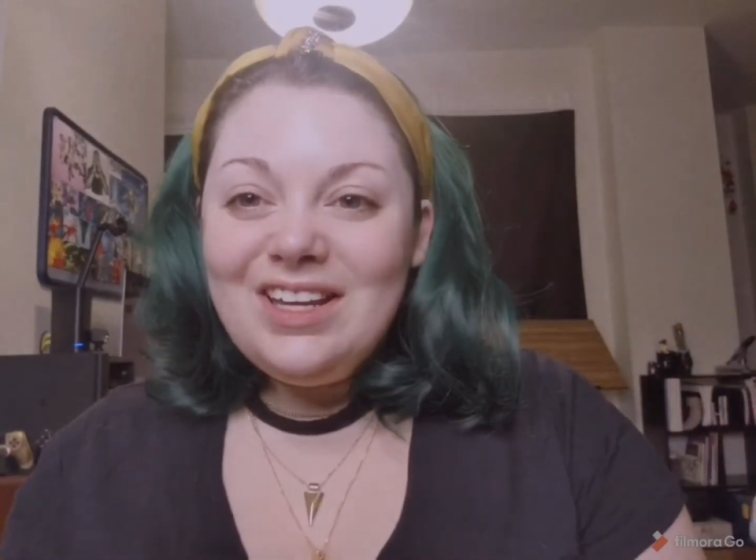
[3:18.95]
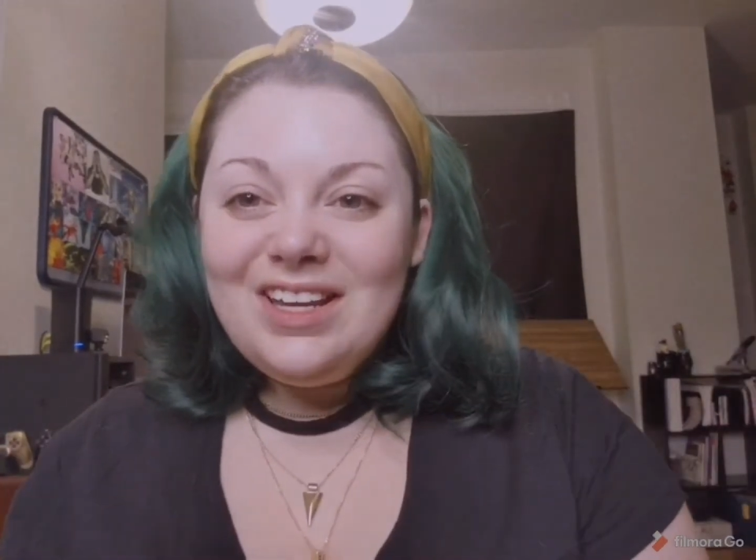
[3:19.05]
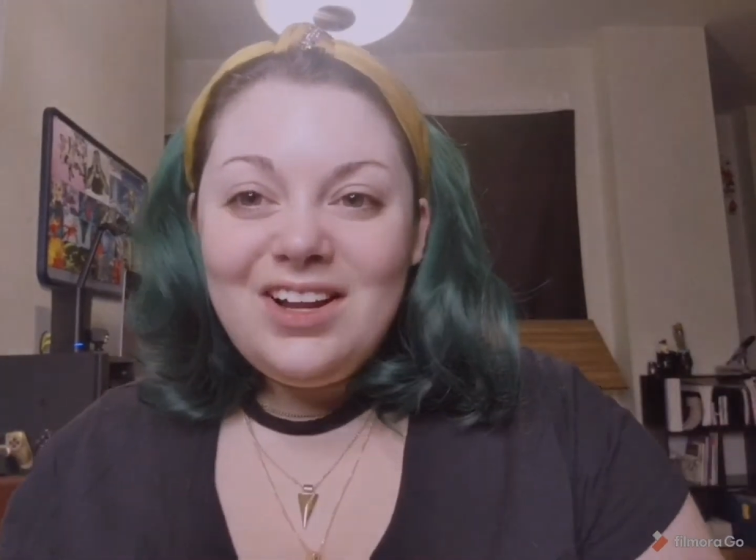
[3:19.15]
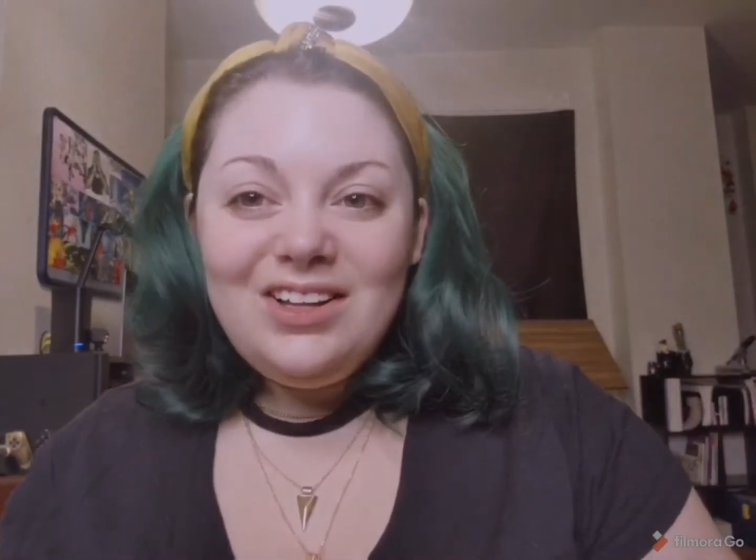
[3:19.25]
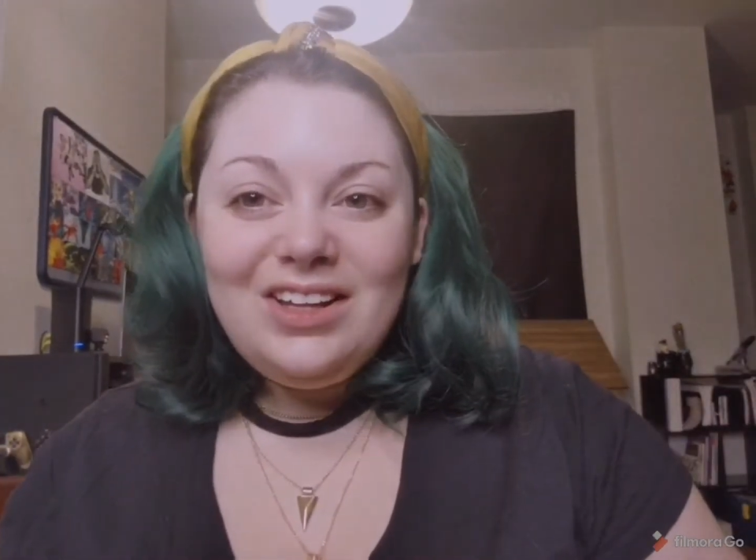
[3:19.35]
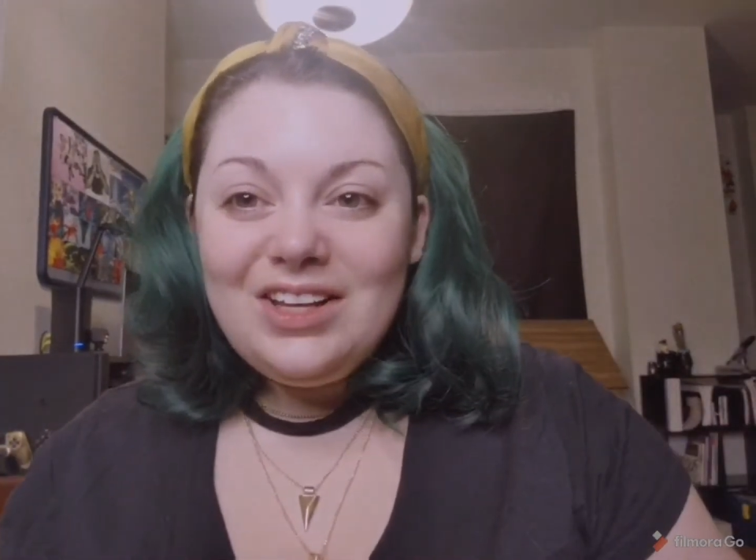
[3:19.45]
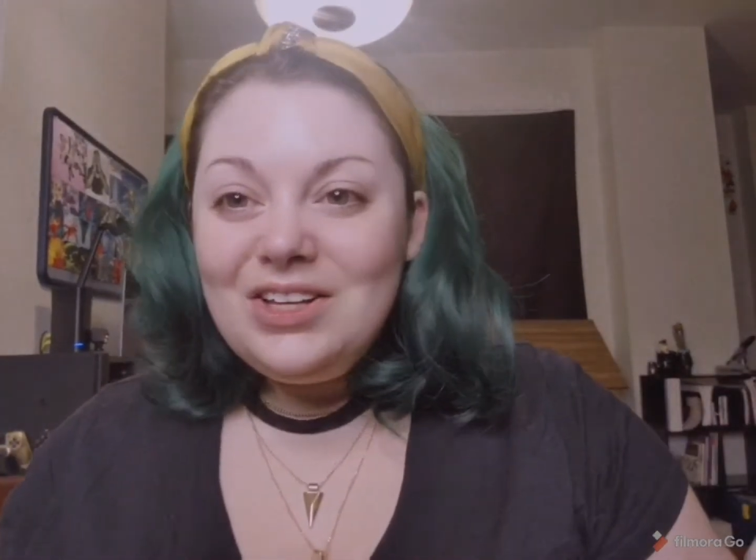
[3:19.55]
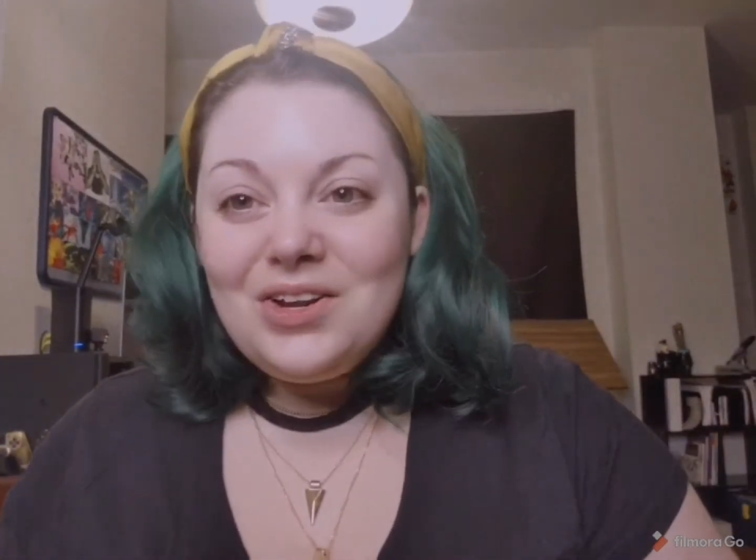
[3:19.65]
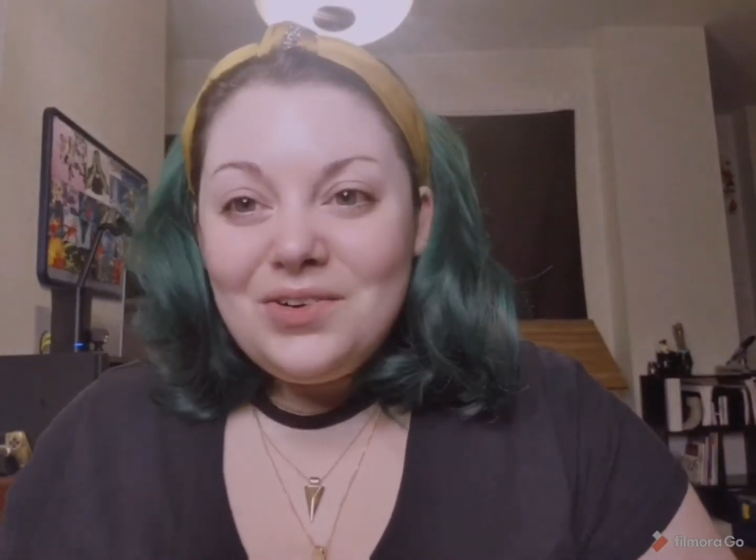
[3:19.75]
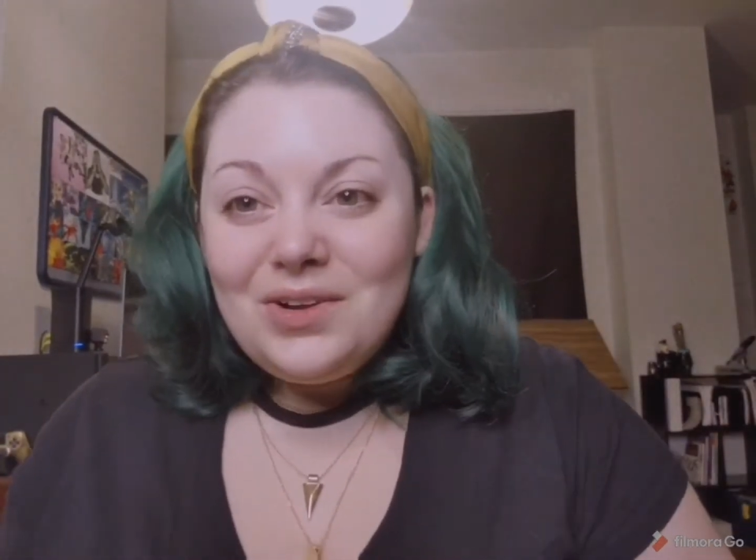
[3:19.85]
and I'll let
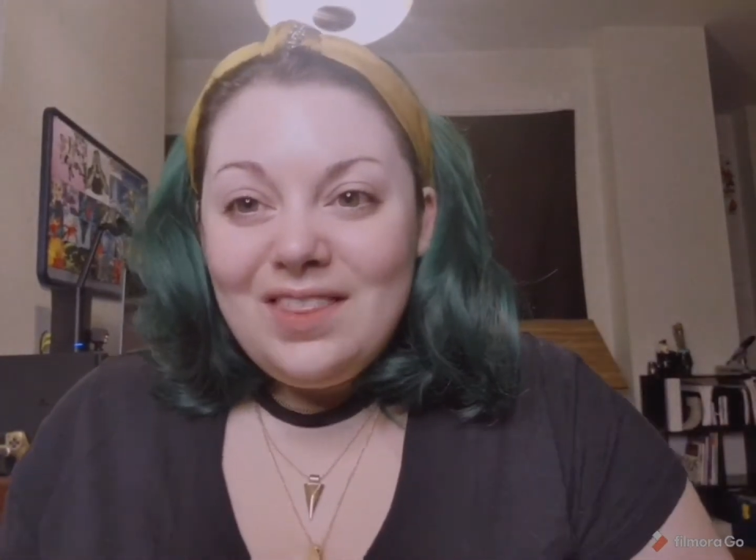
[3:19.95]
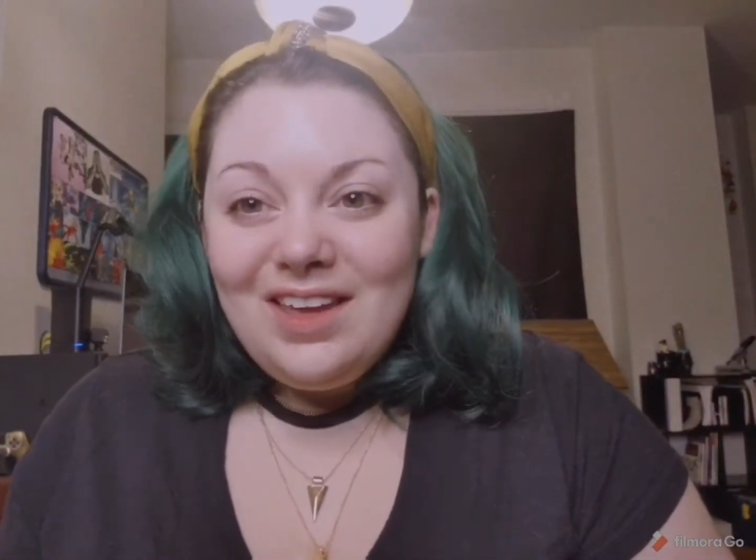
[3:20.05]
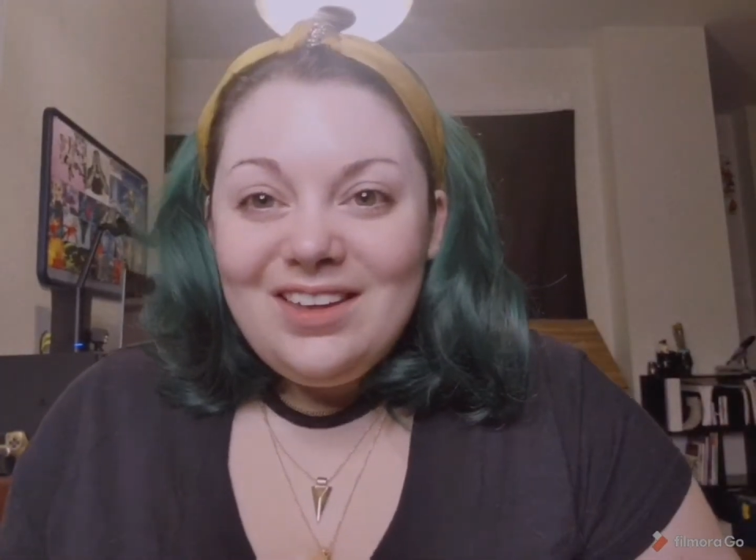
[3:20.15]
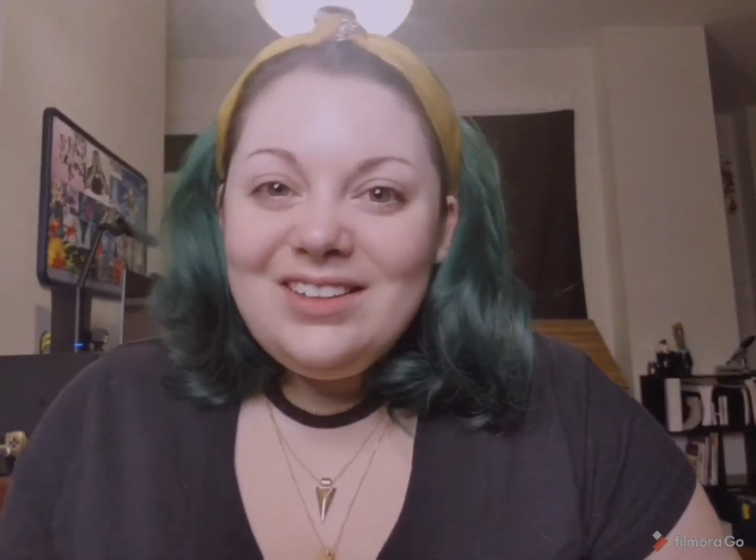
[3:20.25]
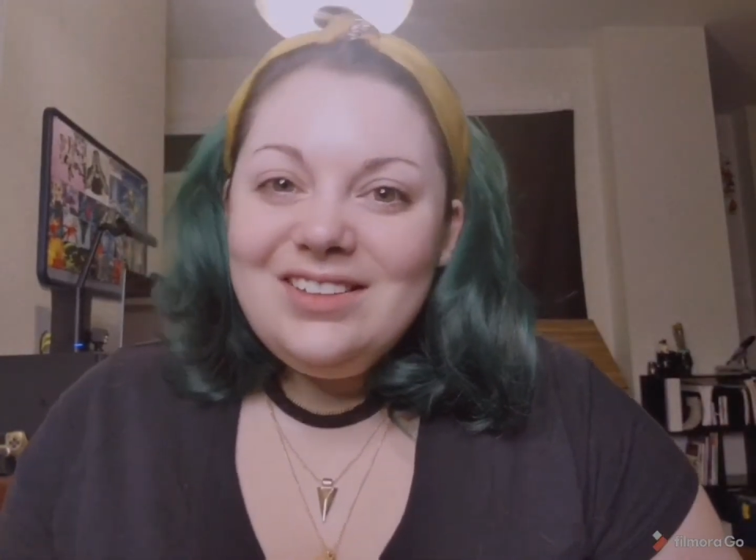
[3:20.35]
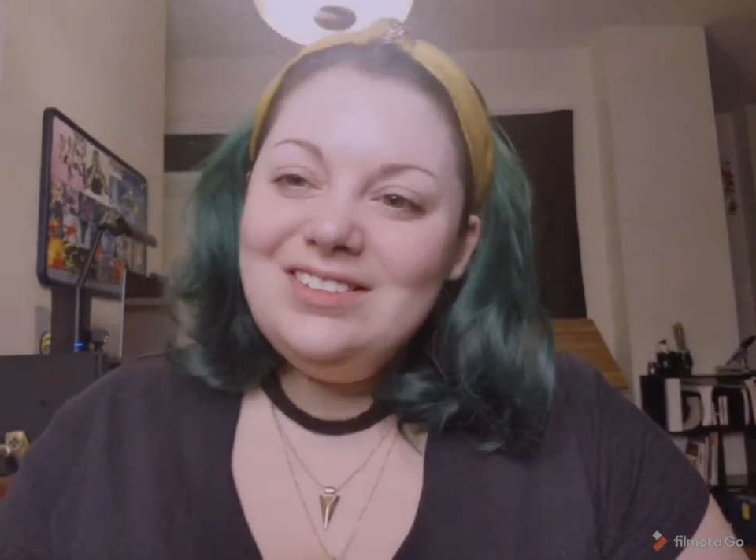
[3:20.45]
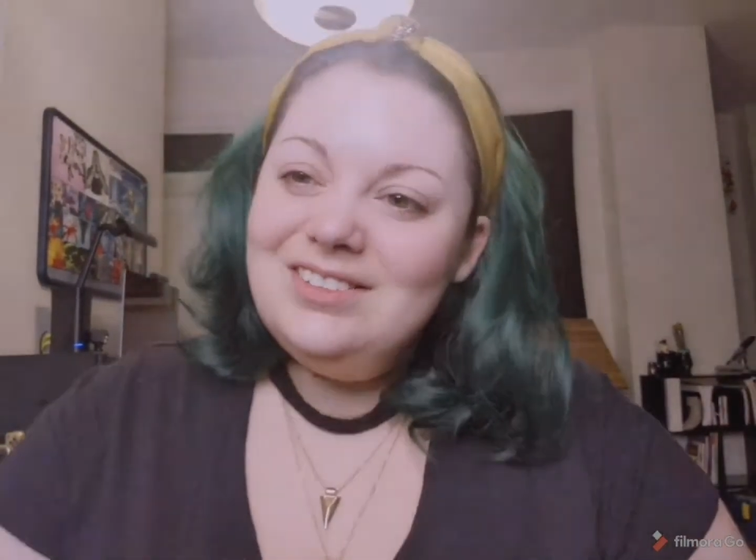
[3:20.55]
you know what I think.